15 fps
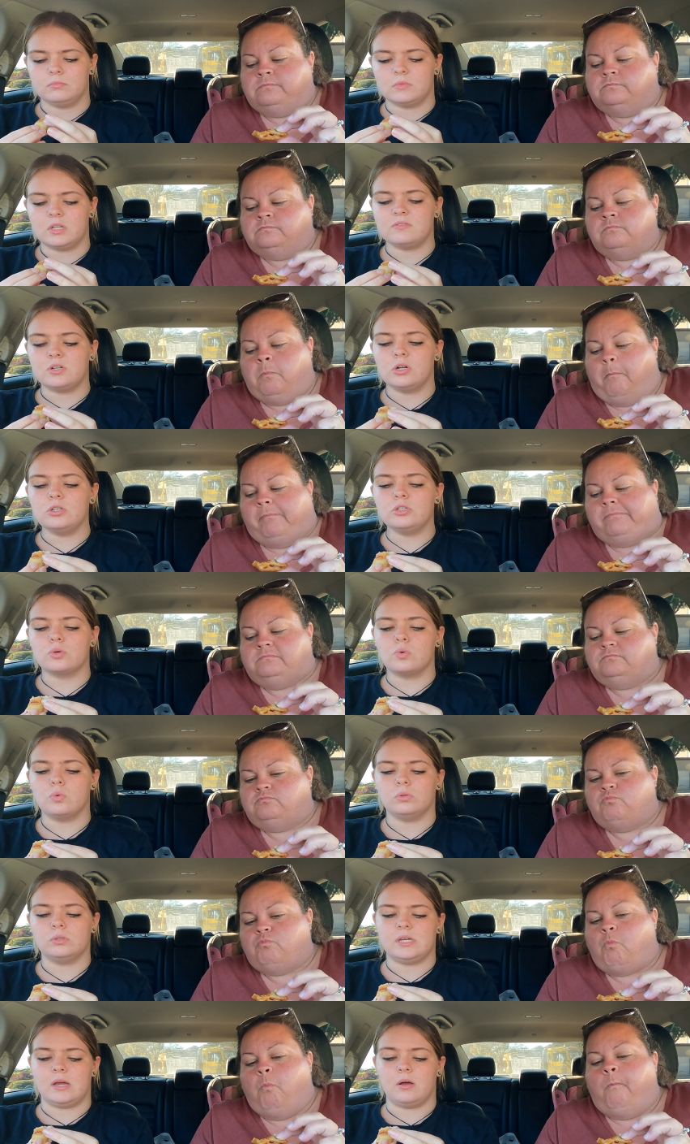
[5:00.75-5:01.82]
Speaker 1: They started to
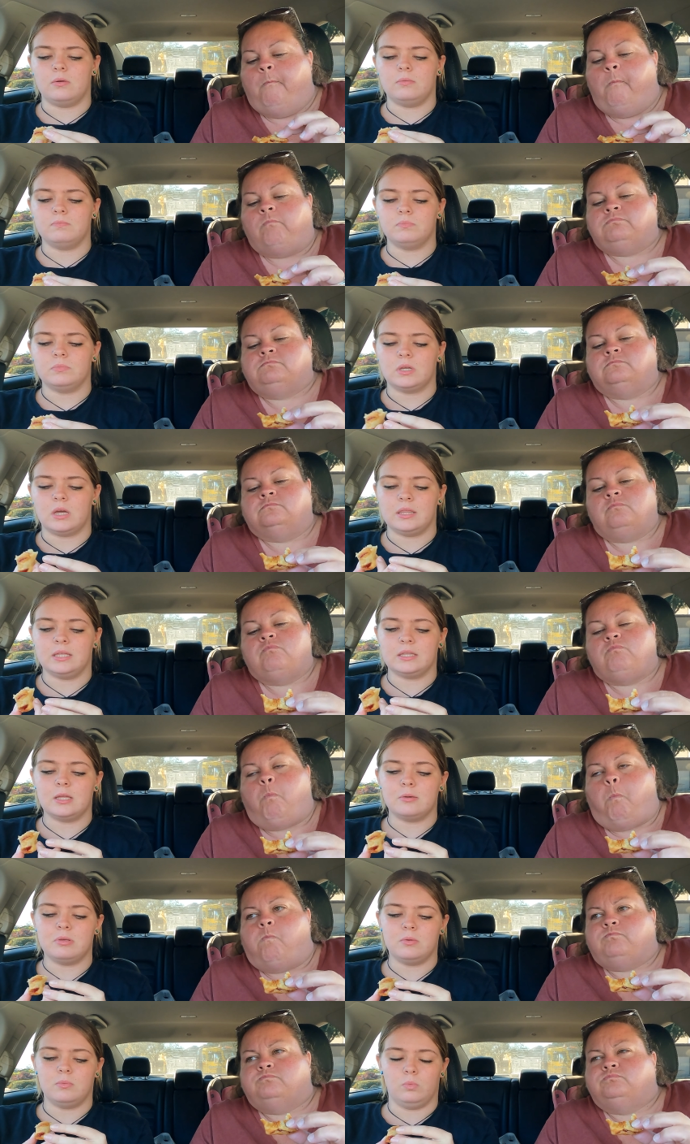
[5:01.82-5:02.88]
cool down. I think
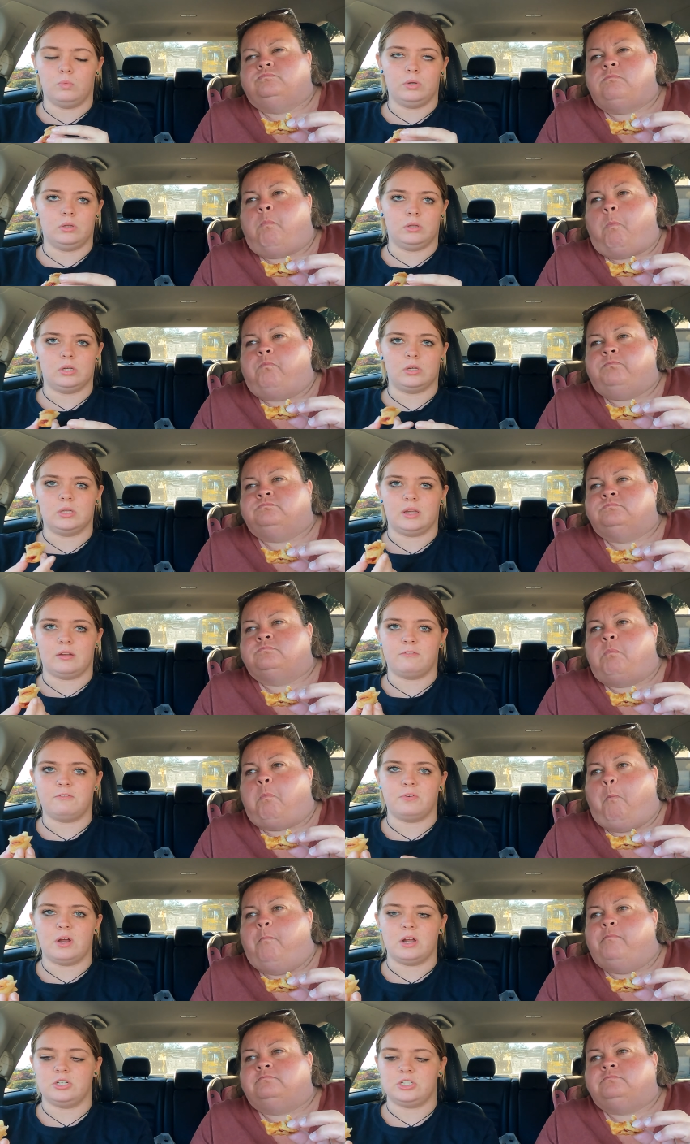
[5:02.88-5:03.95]
they'd be really good, like
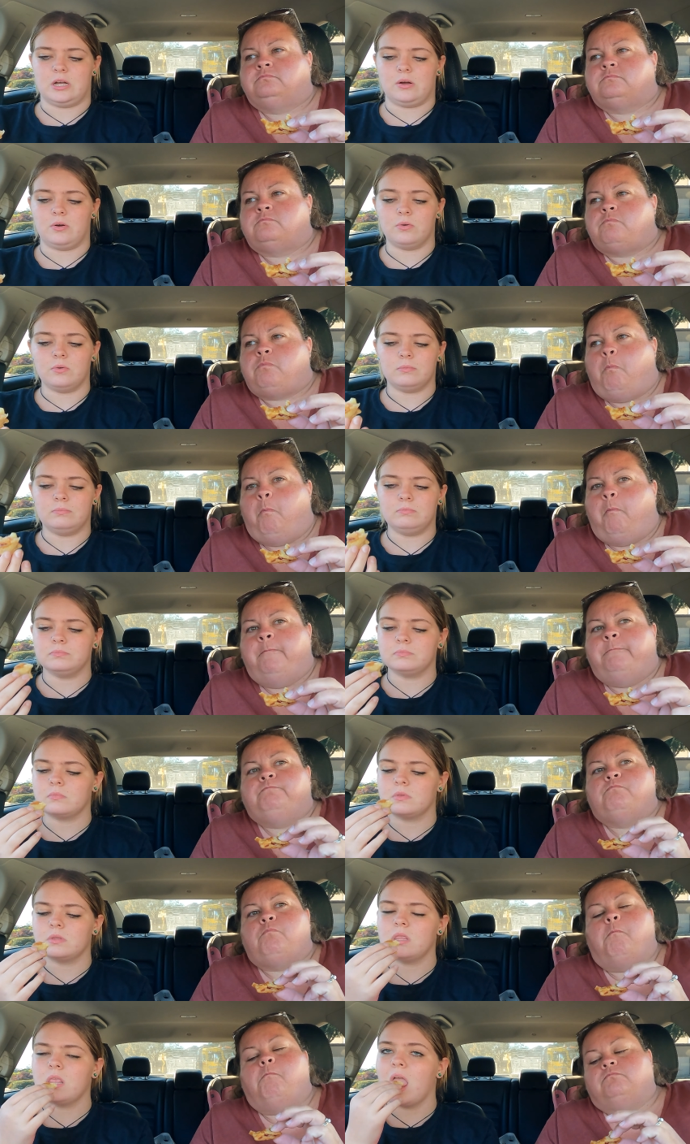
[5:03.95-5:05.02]
fresh out.
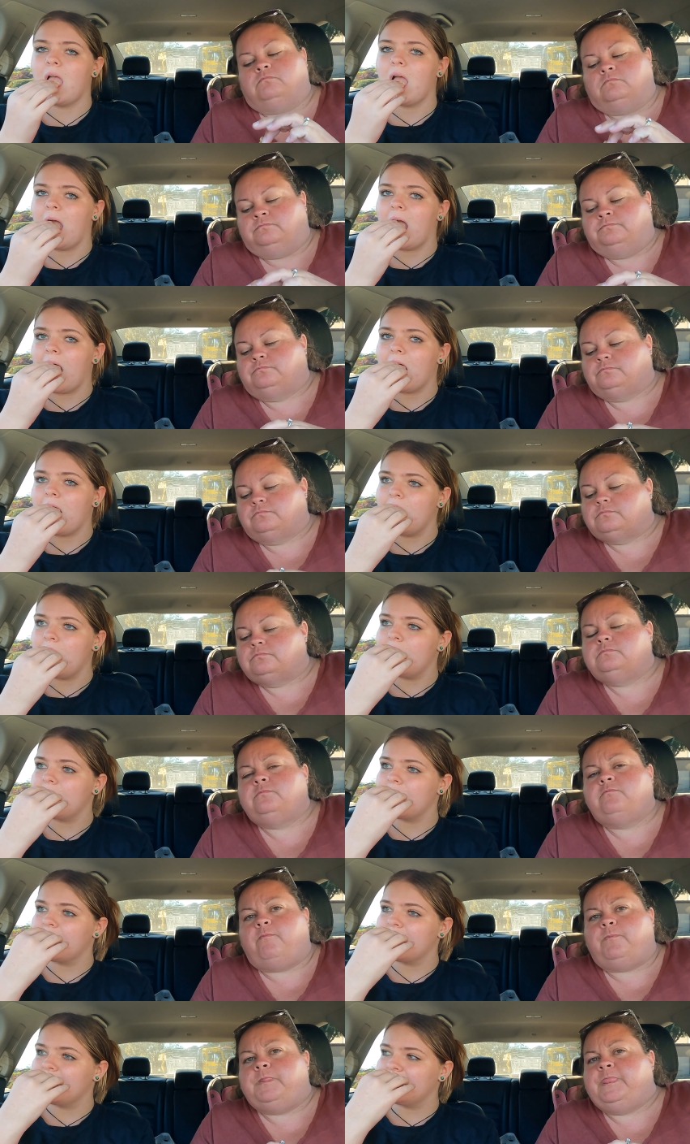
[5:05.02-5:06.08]
Speaker 2: Mmm.
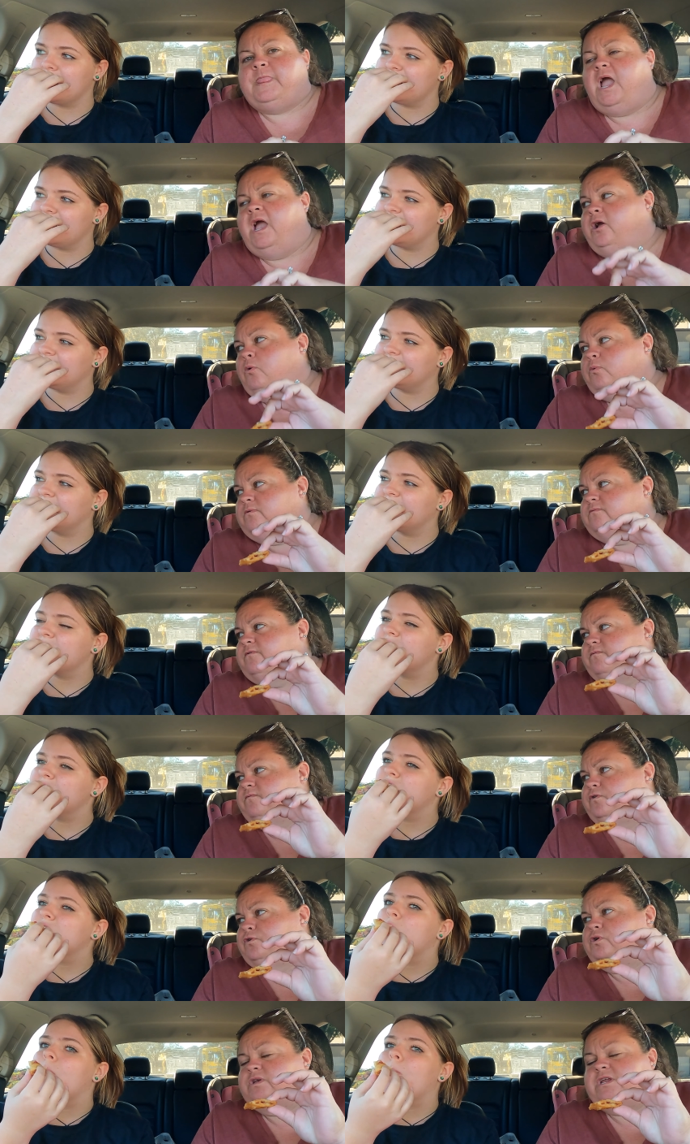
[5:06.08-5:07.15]
I got one
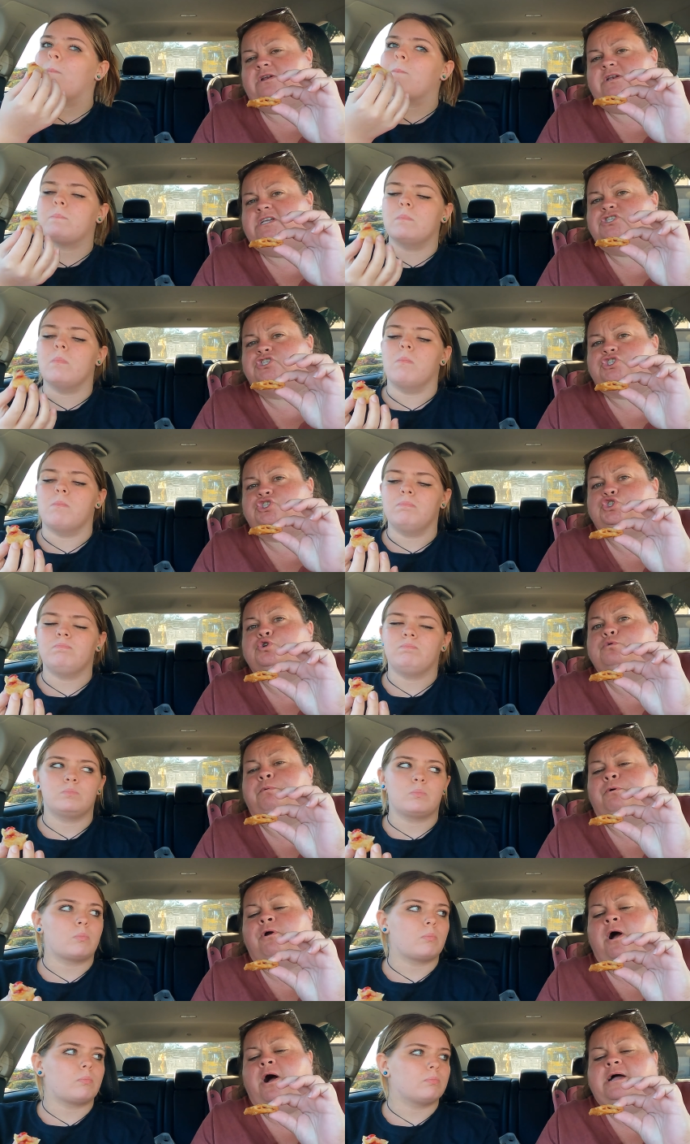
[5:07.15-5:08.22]
from further down. It's mm.
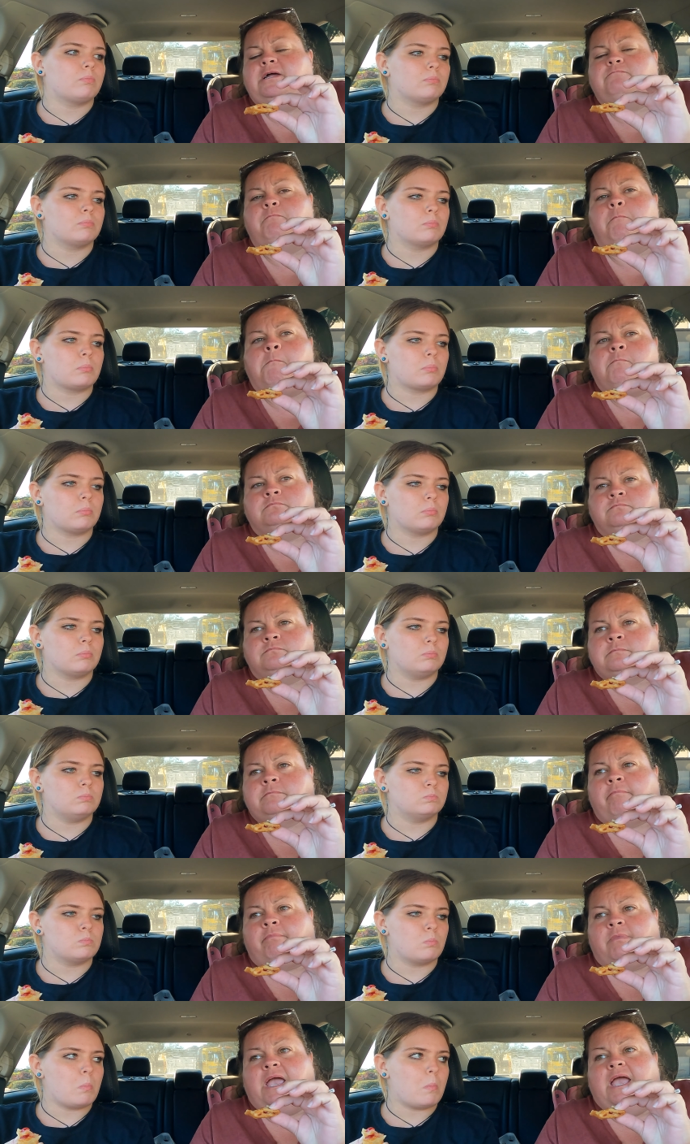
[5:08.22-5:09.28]
super hot,
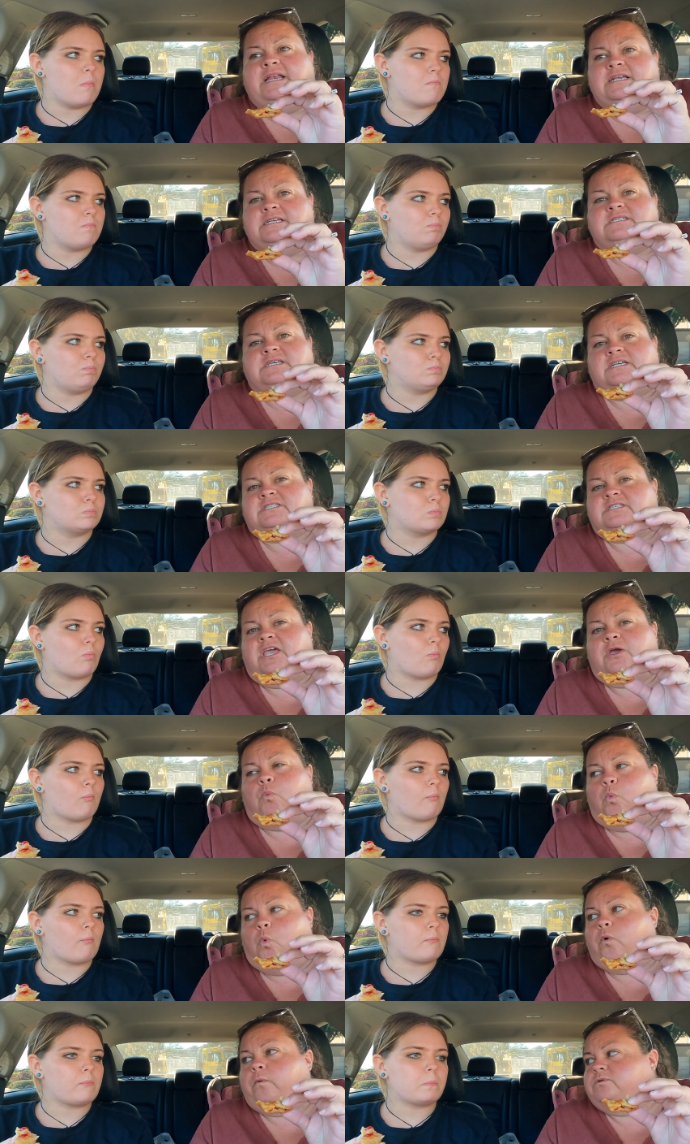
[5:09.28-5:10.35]
and it tastes like
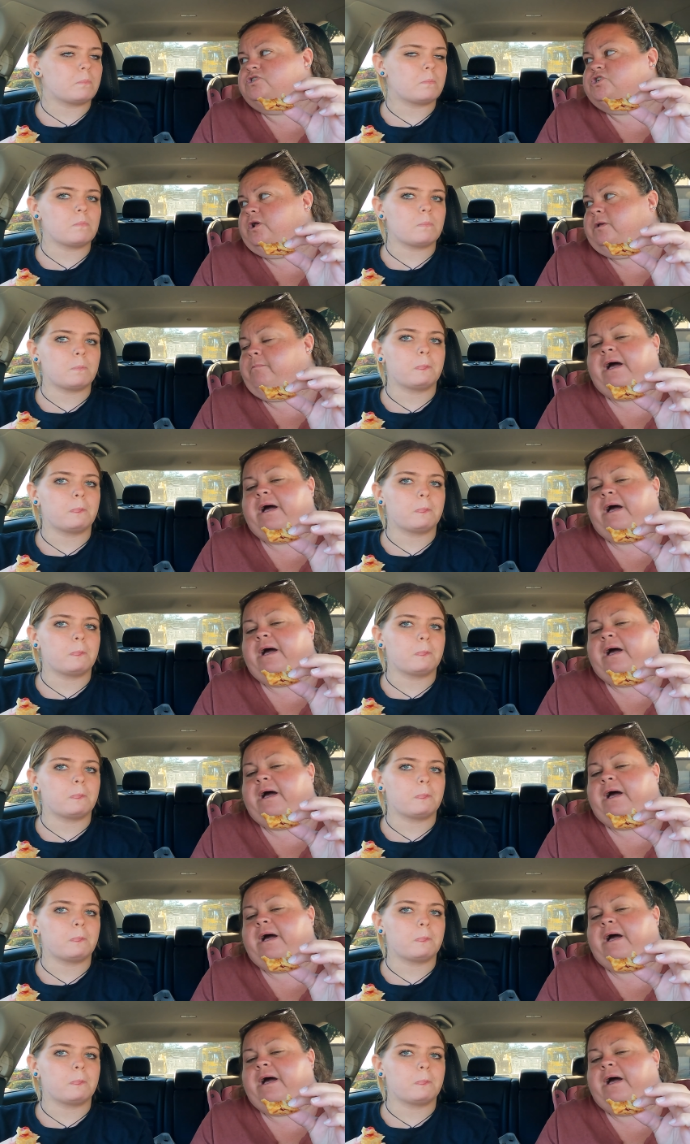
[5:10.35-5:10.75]
warm cherry